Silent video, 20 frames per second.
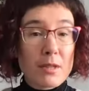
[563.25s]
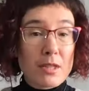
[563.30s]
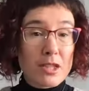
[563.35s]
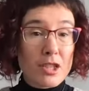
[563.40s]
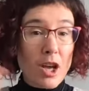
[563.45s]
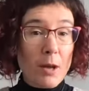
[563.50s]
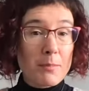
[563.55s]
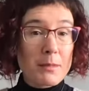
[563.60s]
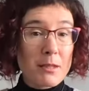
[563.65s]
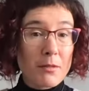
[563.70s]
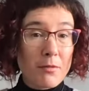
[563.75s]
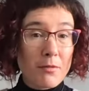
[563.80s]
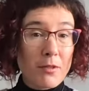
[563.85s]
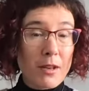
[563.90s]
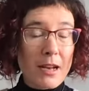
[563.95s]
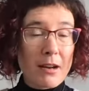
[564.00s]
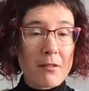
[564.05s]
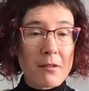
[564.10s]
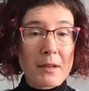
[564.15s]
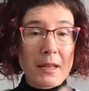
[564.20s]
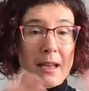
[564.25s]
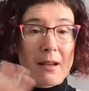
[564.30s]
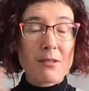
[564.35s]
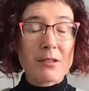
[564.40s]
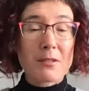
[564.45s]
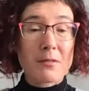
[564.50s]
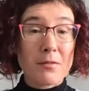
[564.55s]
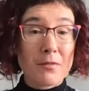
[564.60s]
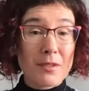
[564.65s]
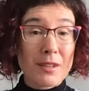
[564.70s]
it stops it flaring out
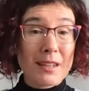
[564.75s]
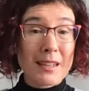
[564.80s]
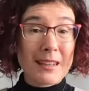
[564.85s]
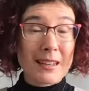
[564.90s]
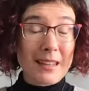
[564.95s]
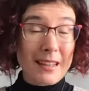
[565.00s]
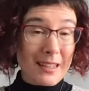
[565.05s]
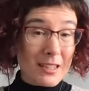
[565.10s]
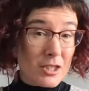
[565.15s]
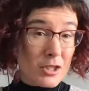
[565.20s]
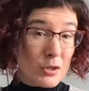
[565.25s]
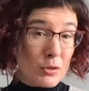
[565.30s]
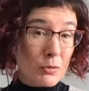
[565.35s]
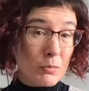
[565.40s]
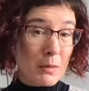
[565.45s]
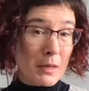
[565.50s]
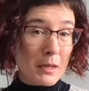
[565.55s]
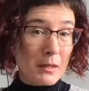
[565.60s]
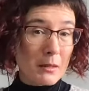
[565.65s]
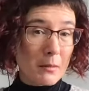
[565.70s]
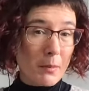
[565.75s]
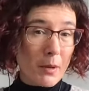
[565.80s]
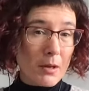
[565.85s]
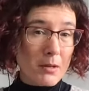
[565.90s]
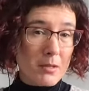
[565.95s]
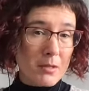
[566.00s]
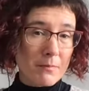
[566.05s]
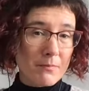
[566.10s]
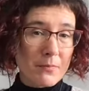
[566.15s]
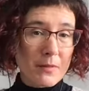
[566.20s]
and feeling like it's too big at the
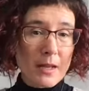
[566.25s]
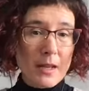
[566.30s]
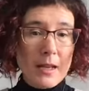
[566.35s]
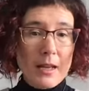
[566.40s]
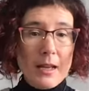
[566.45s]
bottom.